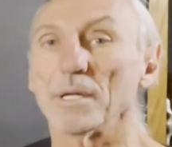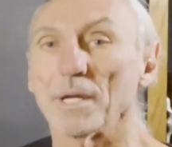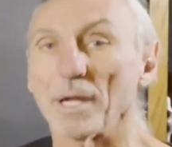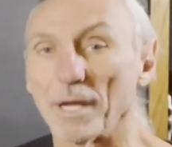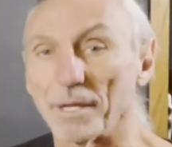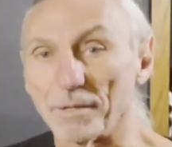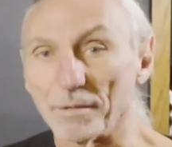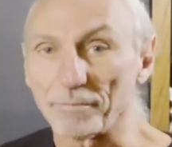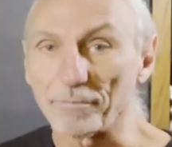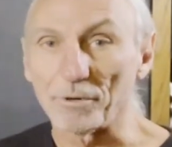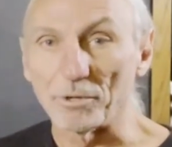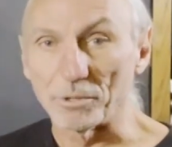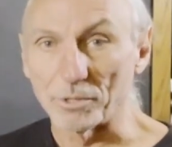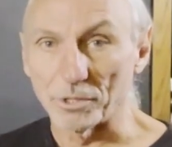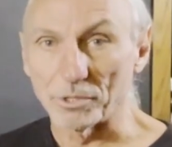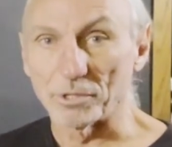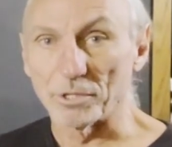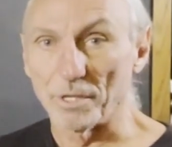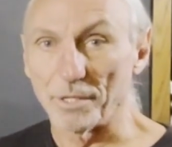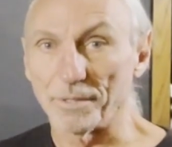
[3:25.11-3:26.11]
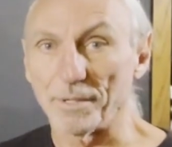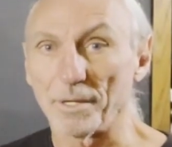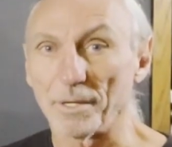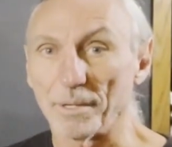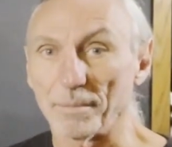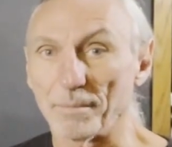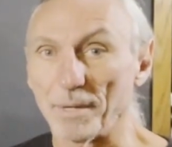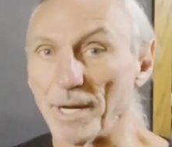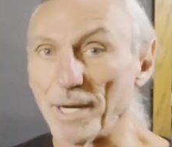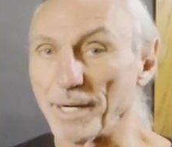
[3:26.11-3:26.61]
and the focus on the
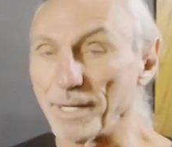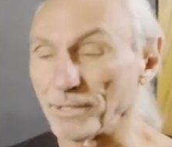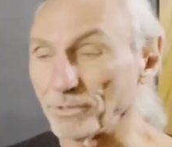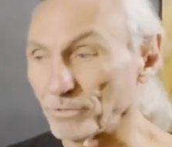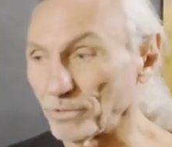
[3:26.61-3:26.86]
harmonic.